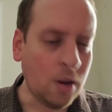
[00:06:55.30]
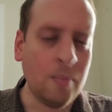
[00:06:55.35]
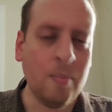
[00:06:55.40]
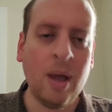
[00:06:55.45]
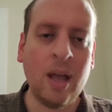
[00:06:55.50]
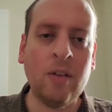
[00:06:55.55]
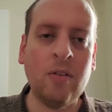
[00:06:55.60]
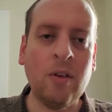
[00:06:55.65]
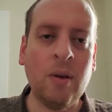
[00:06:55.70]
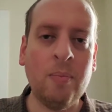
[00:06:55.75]

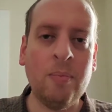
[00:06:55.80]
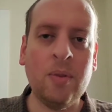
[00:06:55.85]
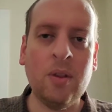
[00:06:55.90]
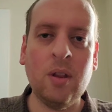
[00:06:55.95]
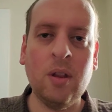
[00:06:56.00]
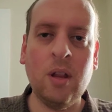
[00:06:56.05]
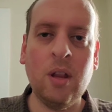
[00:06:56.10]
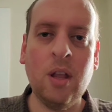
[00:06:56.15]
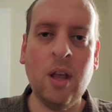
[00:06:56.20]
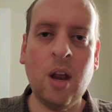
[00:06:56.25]
make some
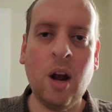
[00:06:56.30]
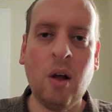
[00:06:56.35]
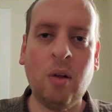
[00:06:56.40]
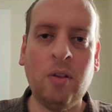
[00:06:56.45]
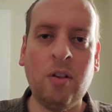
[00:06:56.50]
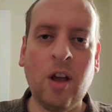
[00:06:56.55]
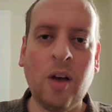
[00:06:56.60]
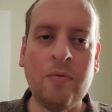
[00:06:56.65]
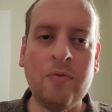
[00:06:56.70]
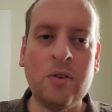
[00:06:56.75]

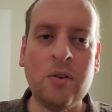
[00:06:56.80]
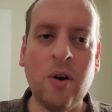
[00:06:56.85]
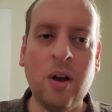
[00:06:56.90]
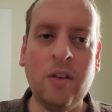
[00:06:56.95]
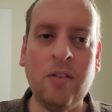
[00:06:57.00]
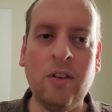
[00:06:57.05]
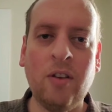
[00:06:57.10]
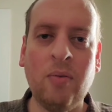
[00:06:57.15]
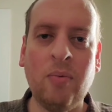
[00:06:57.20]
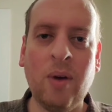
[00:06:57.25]
tough
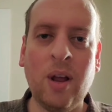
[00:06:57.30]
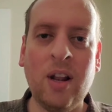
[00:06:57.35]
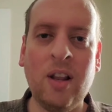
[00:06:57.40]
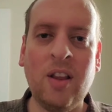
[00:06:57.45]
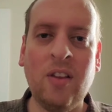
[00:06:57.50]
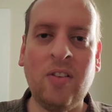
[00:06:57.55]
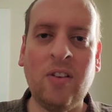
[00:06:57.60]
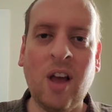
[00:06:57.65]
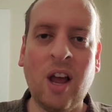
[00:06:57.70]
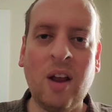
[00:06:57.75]
choices when
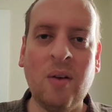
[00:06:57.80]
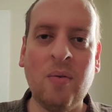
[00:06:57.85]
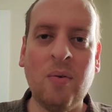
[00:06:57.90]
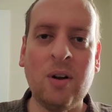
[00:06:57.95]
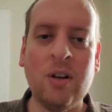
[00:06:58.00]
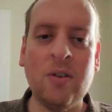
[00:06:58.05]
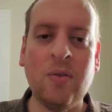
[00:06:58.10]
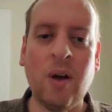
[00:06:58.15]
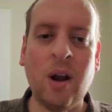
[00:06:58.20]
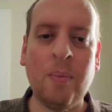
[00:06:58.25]
deciding
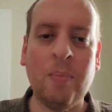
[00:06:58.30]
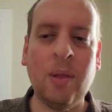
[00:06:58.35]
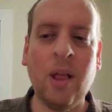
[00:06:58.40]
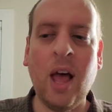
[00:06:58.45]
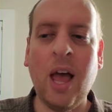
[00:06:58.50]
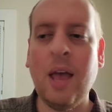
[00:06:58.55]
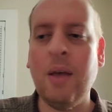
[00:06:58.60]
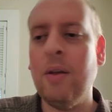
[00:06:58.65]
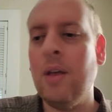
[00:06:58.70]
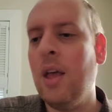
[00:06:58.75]
what you want to
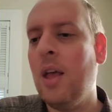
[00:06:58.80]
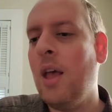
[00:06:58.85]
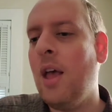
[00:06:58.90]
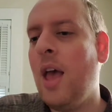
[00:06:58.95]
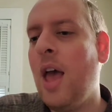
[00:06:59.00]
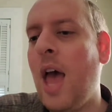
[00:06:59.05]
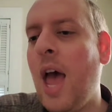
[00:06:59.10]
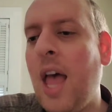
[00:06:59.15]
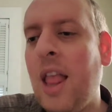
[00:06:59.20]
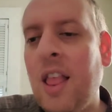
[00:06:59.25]
play.
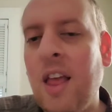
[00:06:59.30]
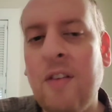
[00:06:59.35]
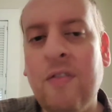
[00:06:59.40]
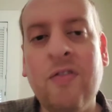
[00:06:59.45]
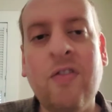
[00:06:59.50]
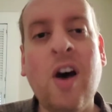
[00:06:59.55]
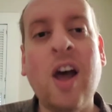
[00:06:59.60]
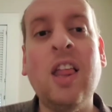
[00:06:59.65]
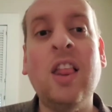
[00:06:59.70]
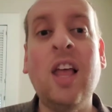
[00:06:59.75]
And then
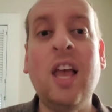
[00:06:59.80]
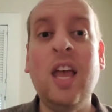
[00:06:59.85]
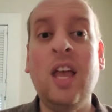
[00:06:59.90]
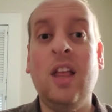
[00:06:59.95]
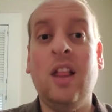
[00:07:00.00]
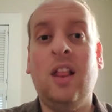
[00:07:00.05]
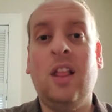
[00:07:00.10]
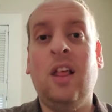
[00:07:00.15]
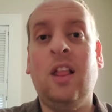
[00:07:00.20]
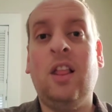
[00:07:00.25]

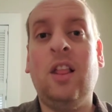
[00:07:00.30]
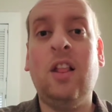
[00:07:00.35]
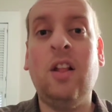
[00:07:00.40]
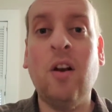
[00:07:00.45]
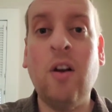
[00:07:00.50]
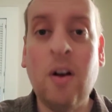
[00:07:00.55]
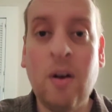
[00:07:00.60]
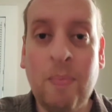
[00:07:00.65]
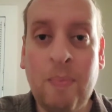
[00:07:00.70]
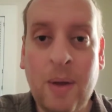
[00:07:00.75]
finally, the
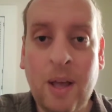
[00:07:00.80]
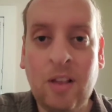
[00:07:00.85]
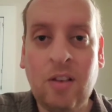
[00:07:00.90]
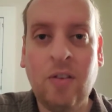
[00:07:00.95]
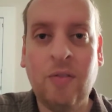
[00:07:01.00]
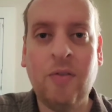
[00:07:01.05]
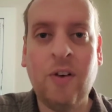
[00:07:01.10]
third piece of